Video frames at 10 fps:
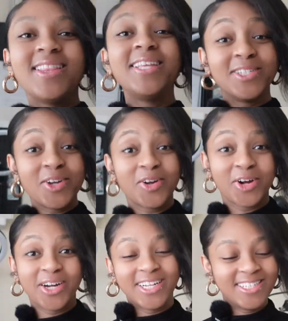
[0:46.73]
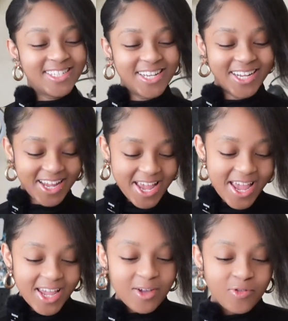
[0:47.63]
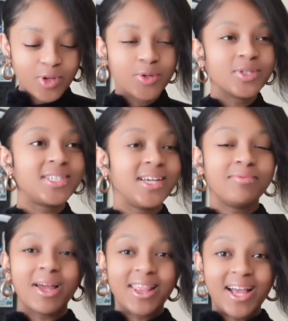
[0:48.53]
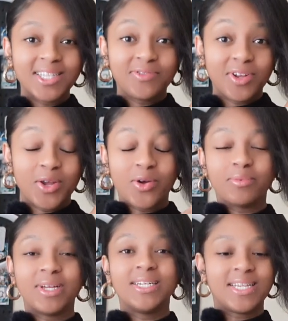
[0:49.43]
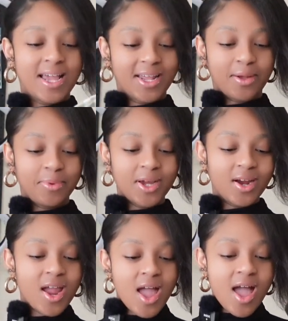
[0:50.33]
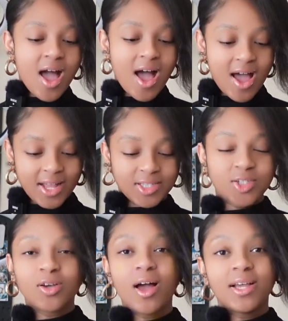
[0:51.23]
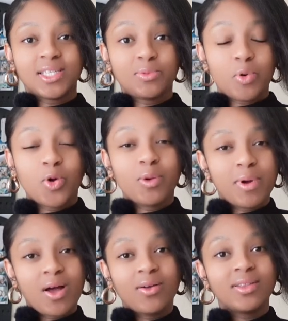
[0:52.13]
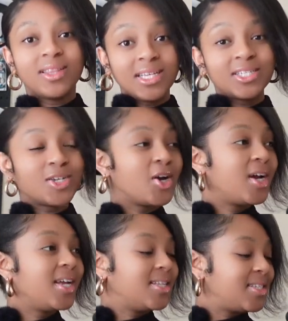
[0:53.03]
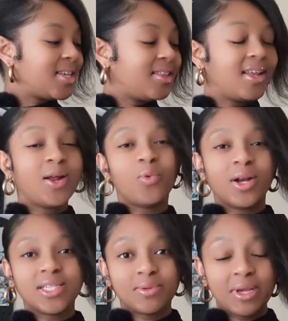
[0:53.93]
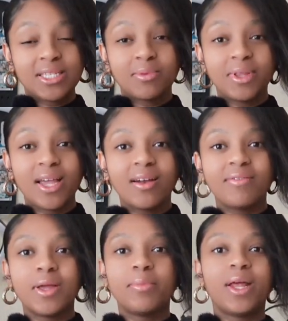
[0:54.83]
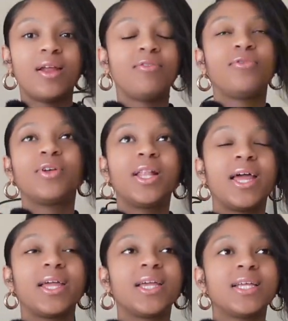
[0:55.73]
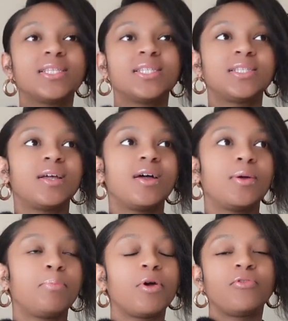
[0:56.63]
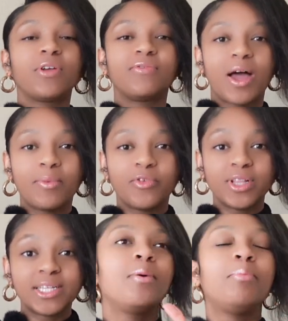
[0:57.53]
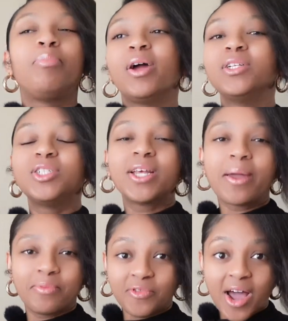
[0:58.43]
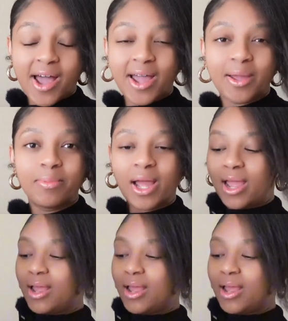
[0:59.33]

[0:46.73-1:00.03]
These are curtains. If you've seen my last video, I'm gonna tag it up here. I spoke about these curtains and that I wanted to make something out of them, and I feel like it's the perfect vibe for a brunch type vibe.